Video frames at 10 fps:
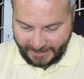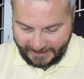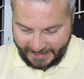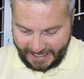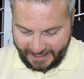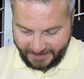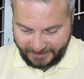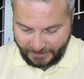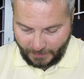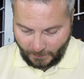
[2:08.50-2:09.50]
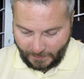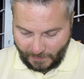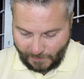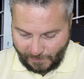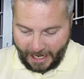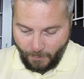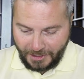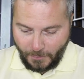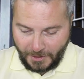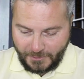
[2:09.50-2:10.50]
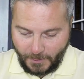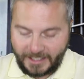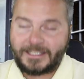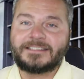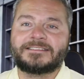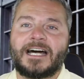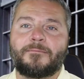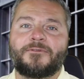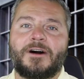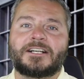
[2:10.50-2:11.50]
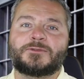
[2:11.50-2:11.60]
Yeah, they do. I wonder which one of these dumb f***s